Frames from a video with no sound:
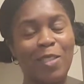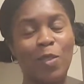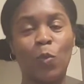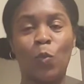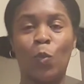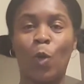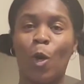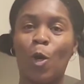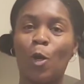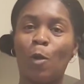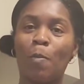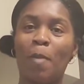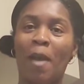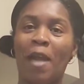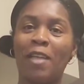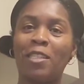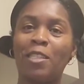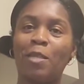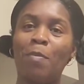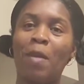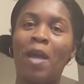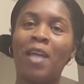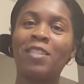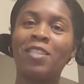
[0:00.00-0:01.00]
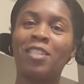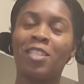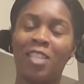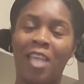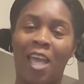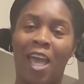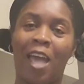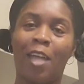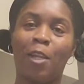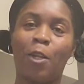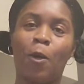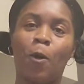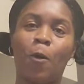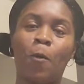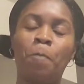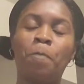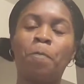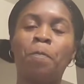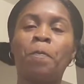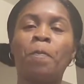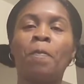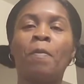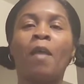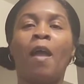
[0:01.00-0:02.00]
welcome back to my channel.
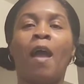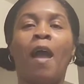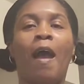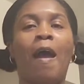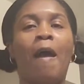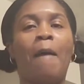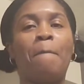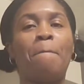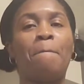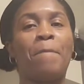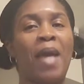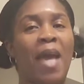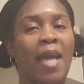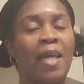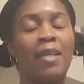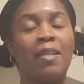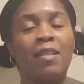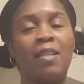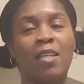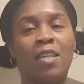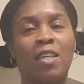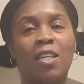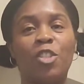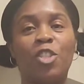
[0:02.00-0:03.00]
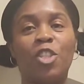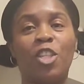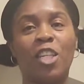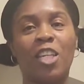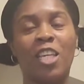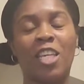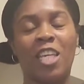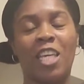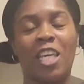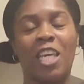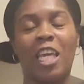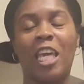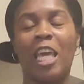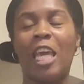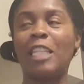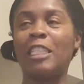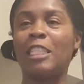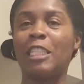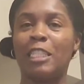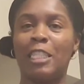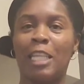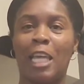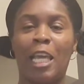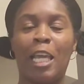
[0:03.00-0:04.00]
I'm back in the kitchen again, and
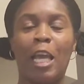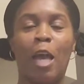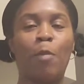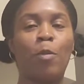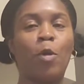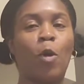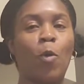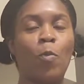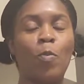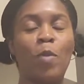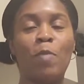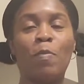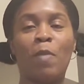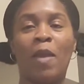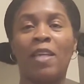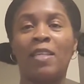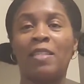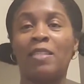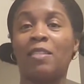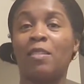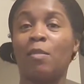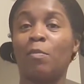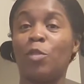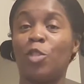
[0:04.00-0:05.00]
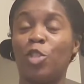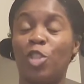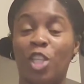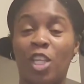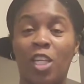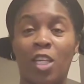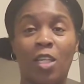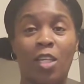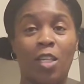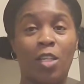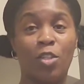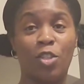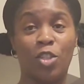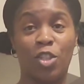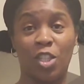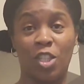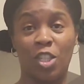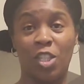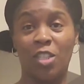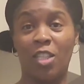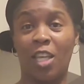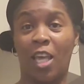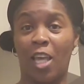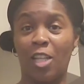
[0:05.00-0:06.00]
today I'm going to be making some chicken and
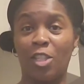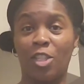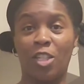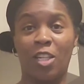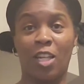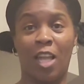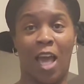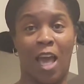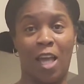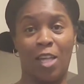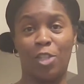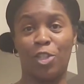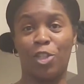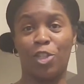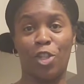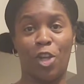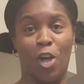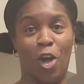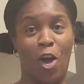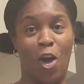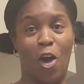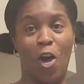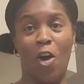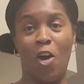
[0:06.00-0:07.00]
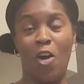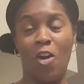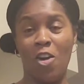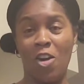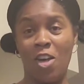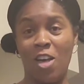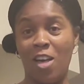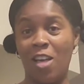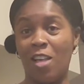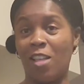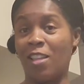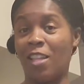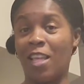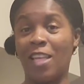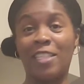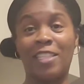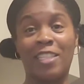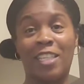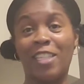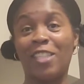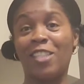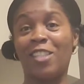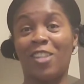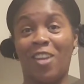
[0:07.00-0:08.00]
cheese enchiladas, y'all. Let's
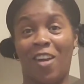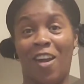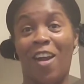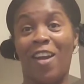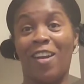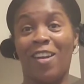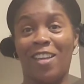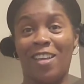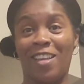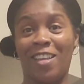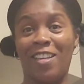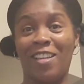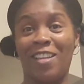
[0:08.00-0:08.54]
get started.